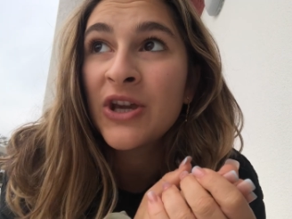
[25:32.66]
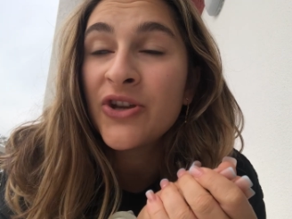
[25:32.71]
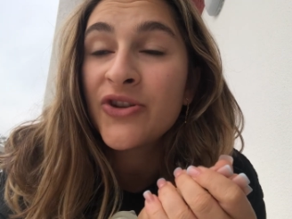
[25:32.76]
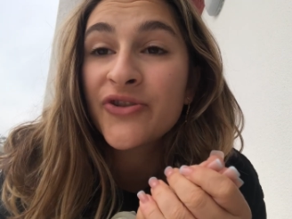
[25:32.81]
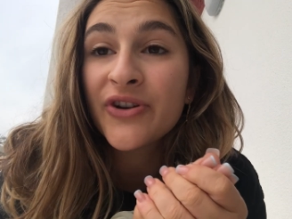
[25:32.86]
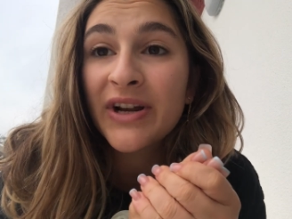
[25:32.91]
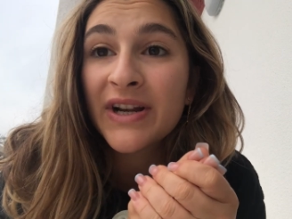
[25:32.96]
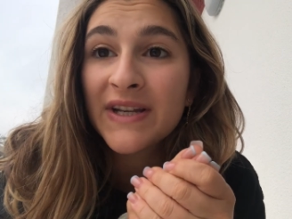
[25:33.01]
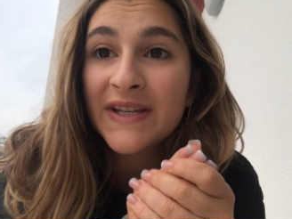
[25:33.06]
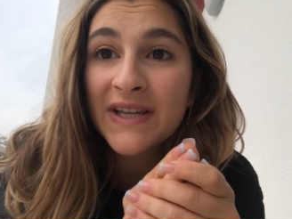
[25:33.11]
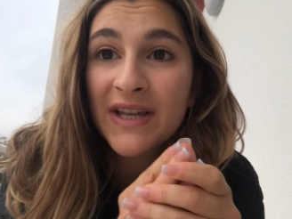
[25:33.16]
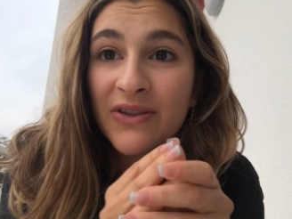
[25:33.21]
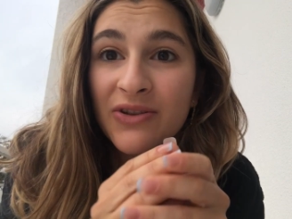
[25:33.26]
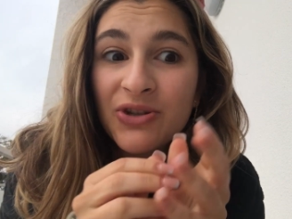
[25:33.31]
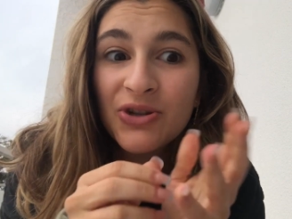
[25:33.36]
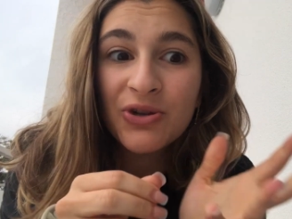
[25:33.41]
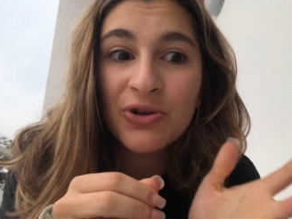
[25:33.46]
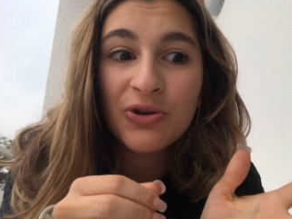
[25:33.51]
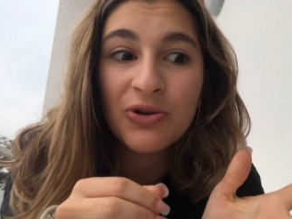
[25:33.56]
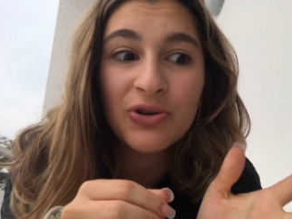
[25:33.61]
trying to say the
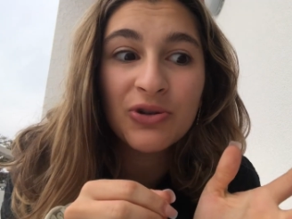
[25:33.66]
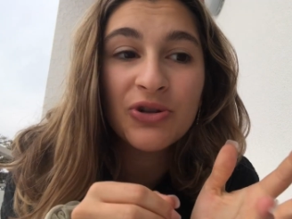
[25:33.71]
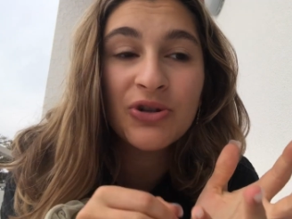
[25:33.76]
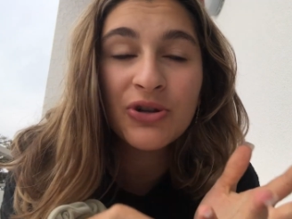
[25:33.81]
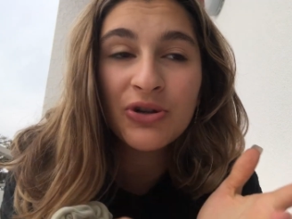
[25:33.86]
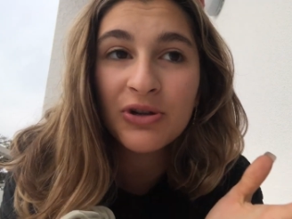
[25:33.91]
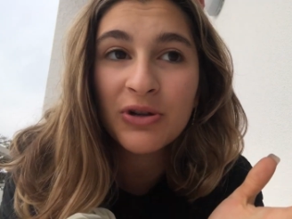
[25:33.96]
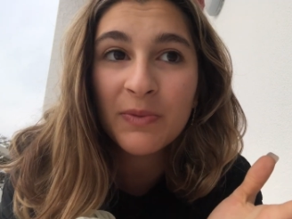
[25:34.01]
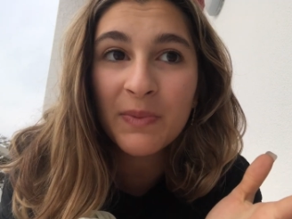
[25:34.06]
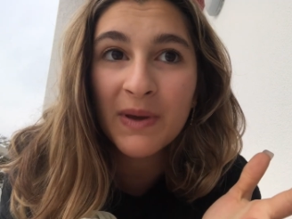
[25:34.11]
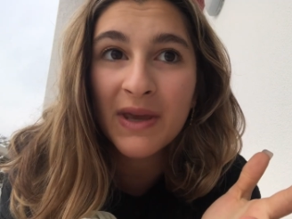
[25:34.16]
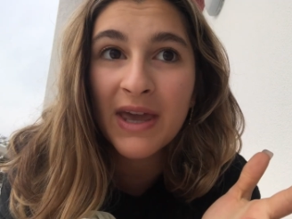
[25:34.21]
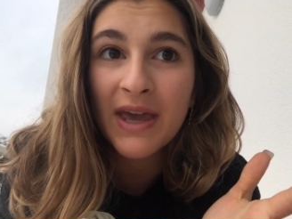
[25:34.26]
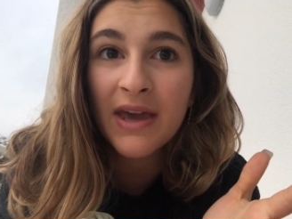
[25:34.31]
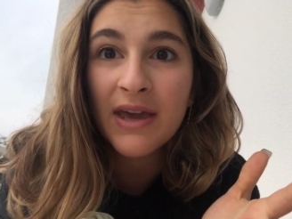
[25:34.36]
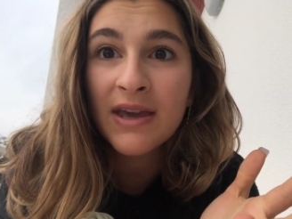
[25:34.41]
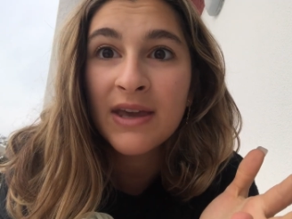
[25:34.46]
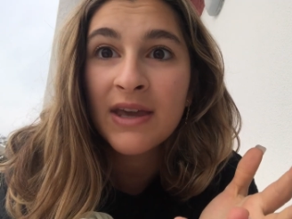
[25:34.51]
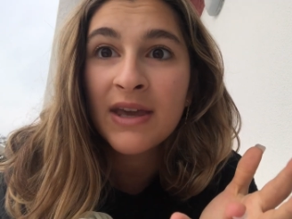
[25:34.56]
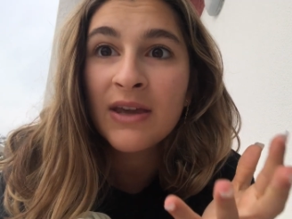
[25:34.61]
tuna, tuna
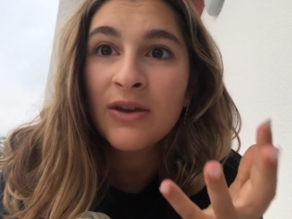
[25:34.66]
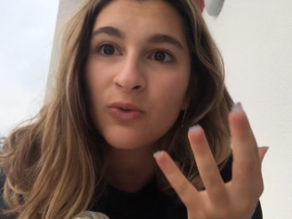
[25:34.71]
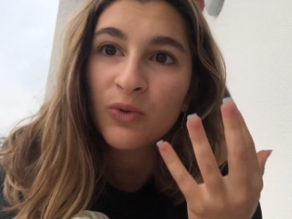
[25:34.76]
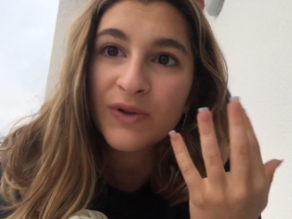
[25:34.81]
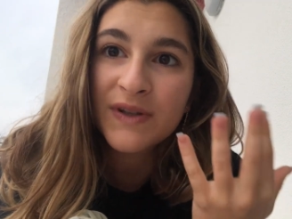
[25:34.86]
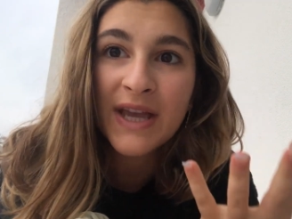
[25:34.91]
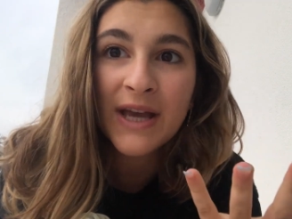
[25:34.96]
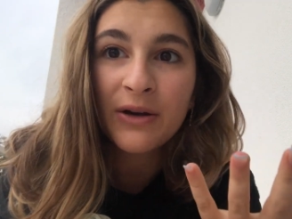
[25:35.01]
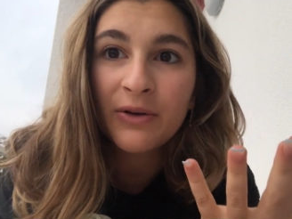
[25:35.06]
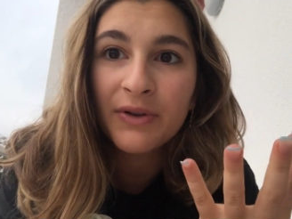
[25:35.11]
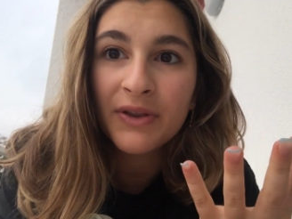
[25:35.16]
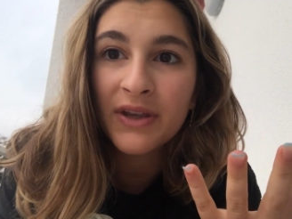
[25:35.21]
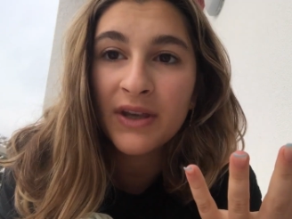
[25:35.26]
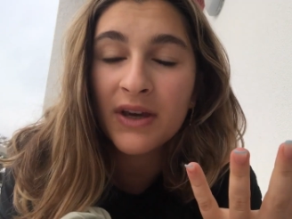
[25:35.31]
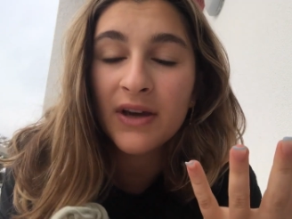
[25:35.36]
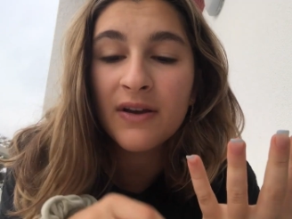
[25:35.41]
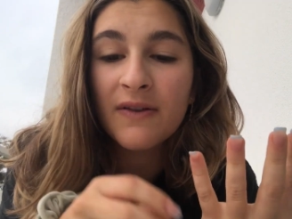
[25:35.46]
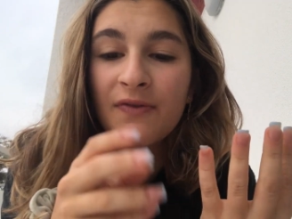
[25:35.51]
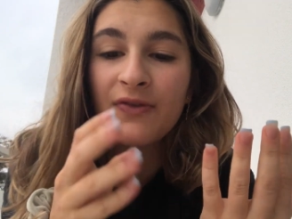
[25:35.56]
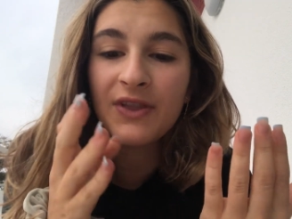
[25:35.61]
baguette was
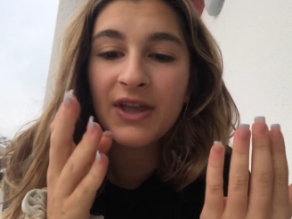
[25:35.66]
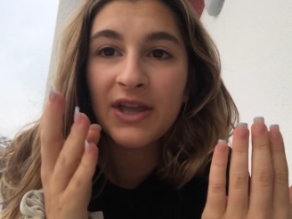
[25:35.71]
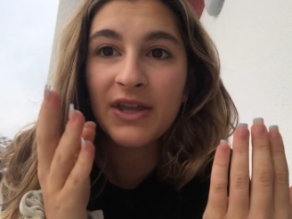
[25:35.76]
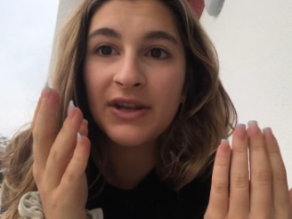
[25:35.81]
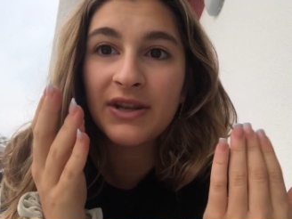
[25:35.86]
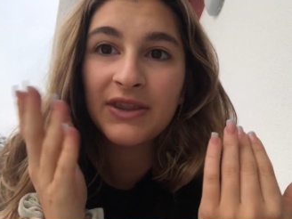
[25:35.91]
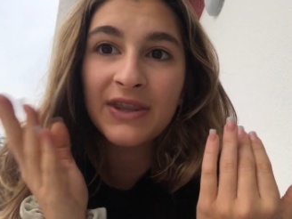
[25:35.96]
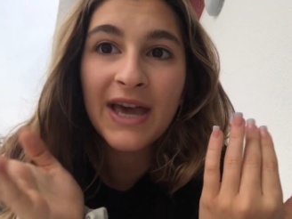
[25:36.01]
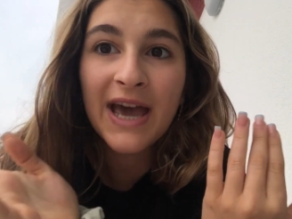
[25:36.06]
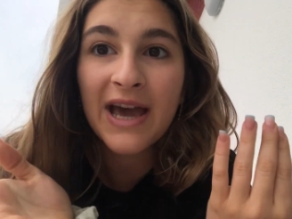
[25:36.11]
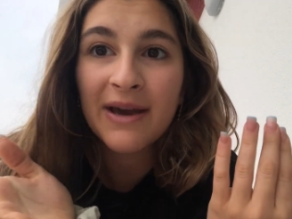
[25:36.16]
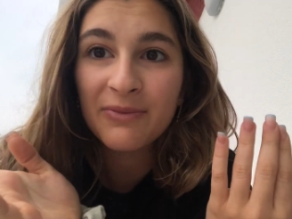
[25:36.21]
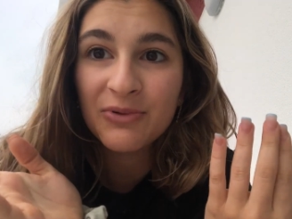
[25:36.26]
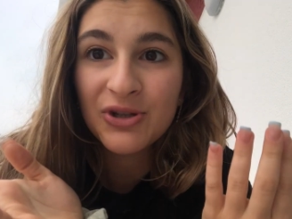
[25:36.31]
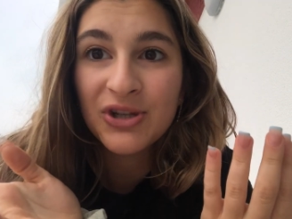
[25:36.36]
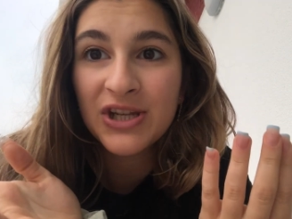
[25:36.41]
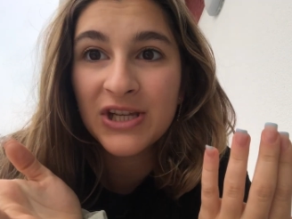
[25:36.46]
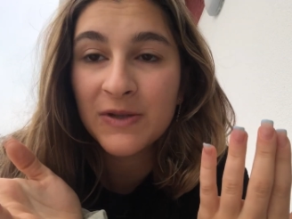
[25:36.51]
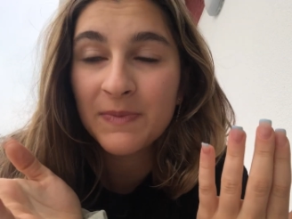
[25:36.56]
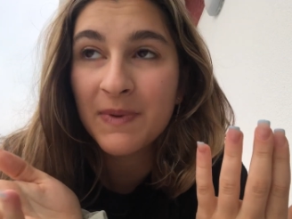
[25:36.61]
healthier than the ham and
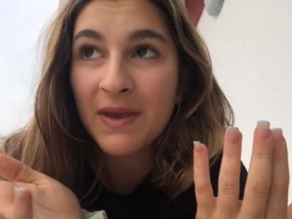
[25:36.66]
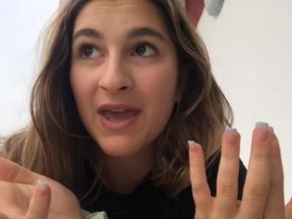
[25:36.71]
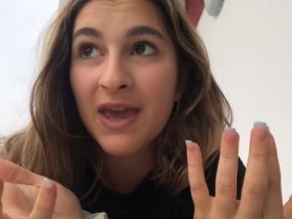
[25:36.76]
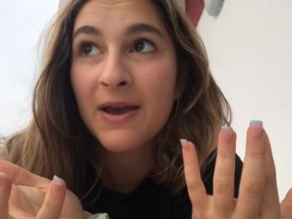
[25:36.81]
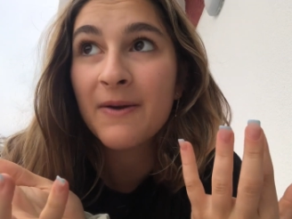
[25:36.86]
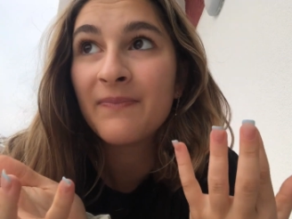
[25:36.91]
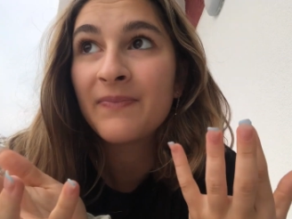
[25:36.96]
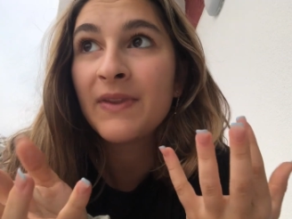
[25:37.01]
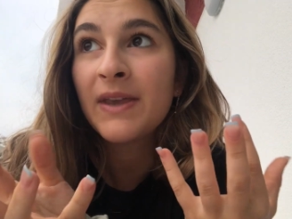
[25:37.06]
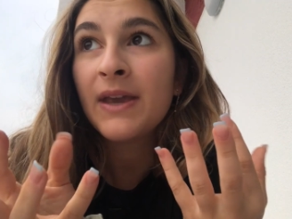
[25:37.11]
cheese baguette,